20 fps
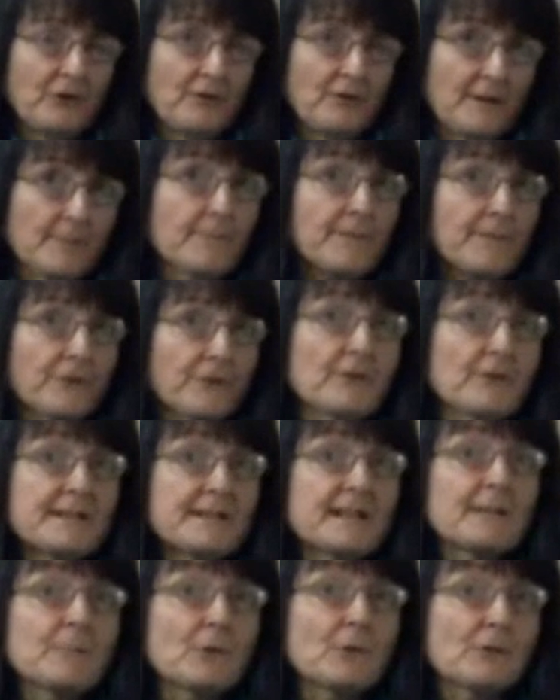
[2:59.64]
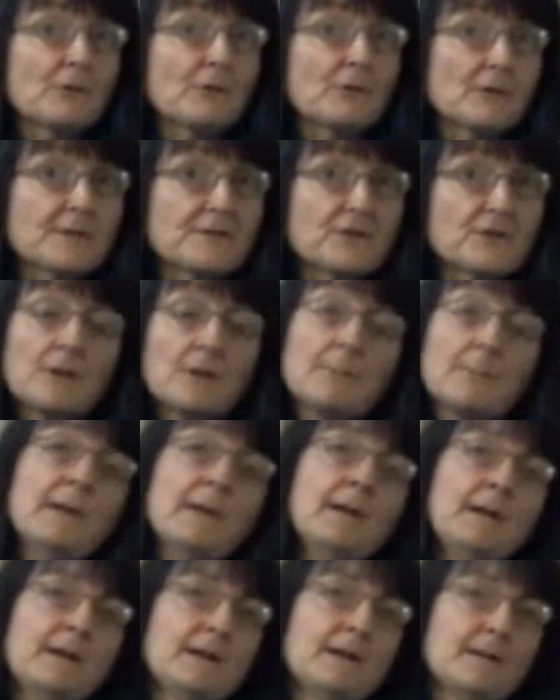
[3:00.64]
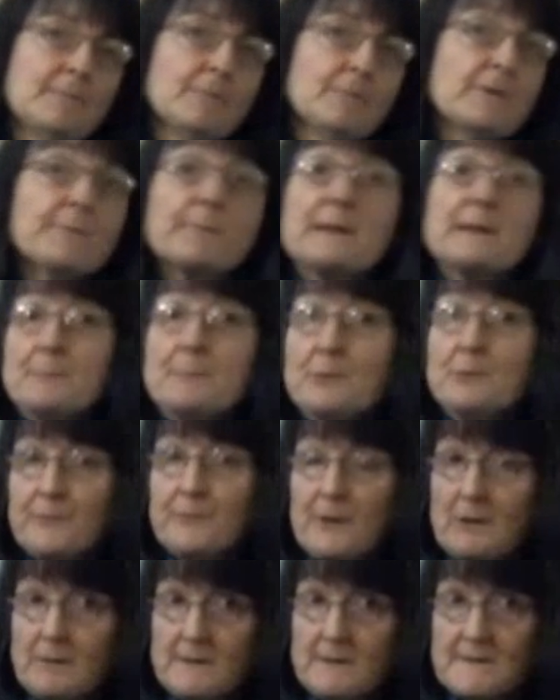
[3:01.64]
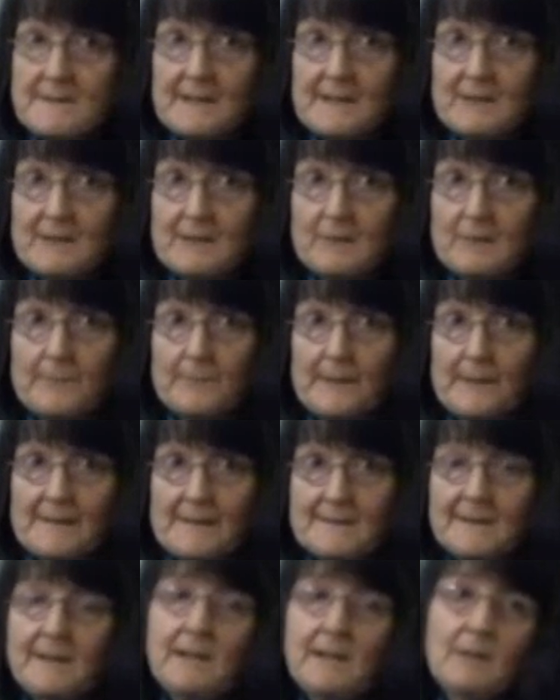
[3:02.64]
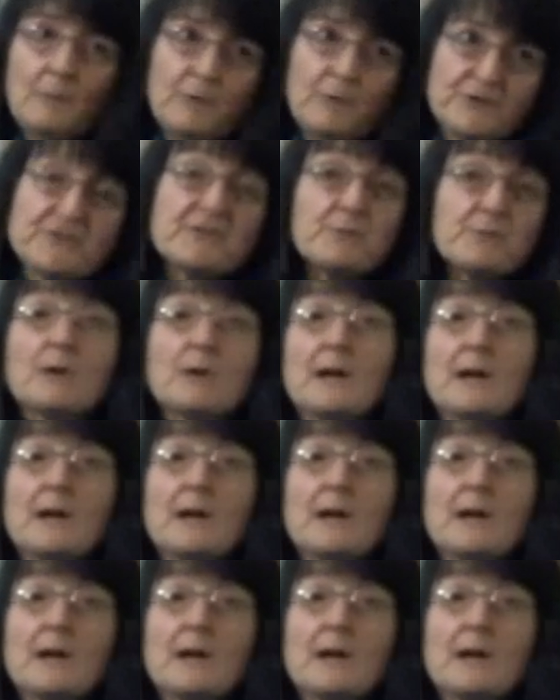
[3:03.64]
during the 3-day moratorium with people focusing on peace, which is